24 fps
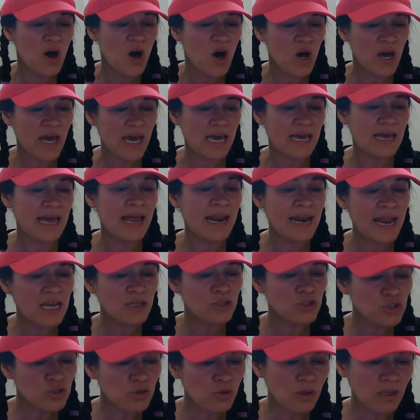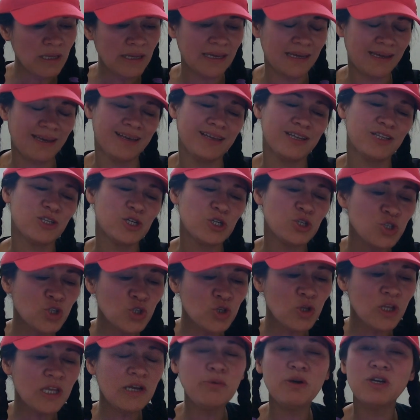Okay, and then Julie, the
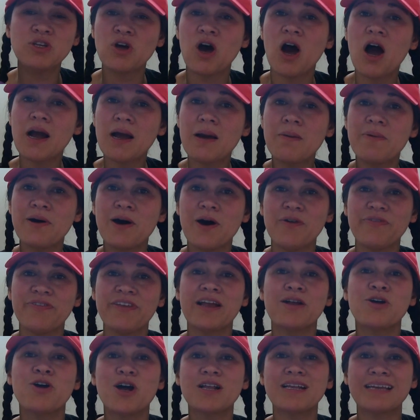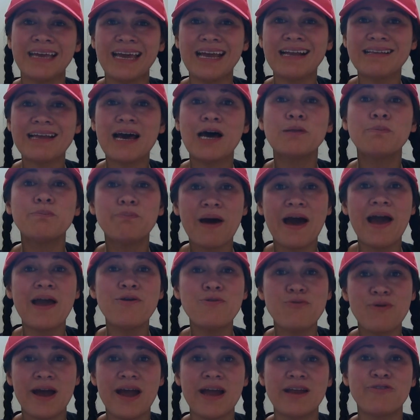Julie we talk about that got kicked out
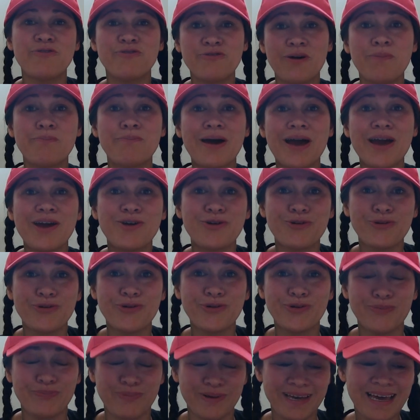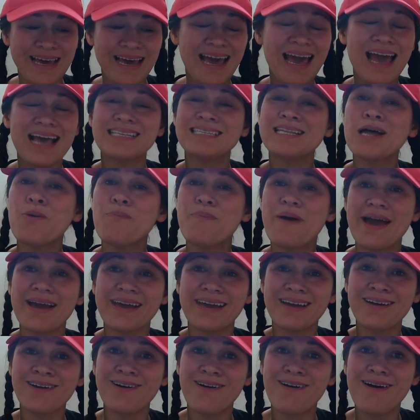by Ryan from my group, is now
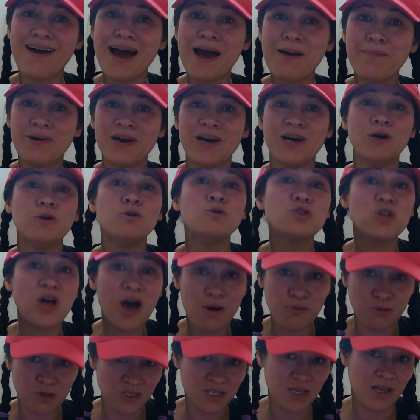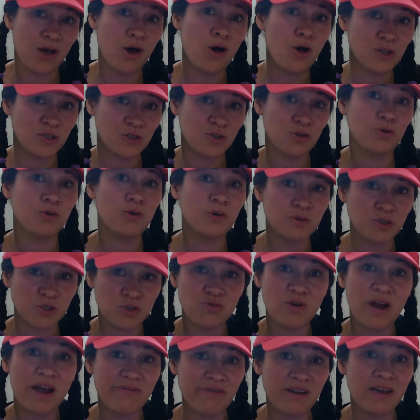backing her up, who's always also
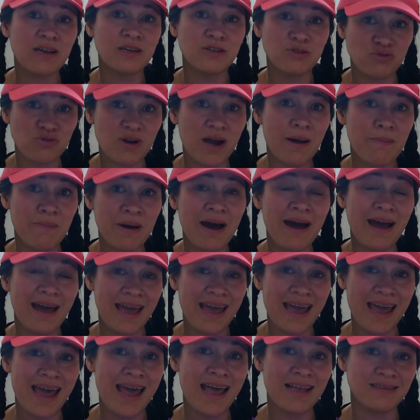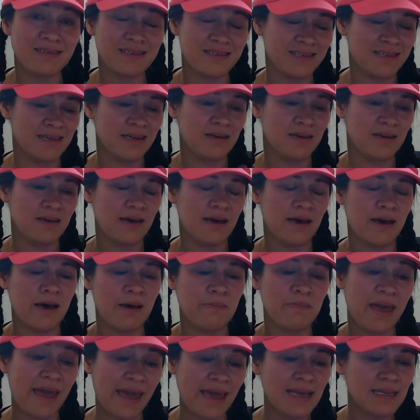striving drama and
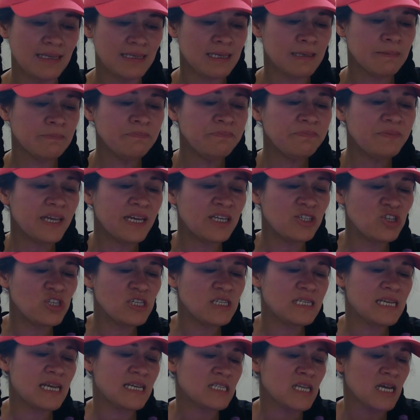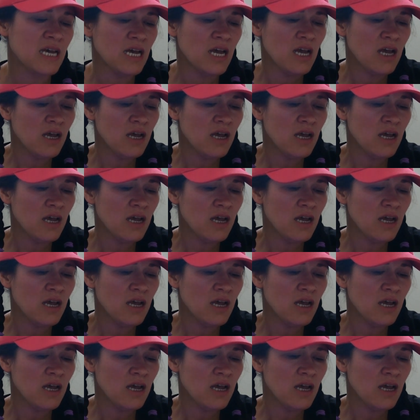hate. And she says,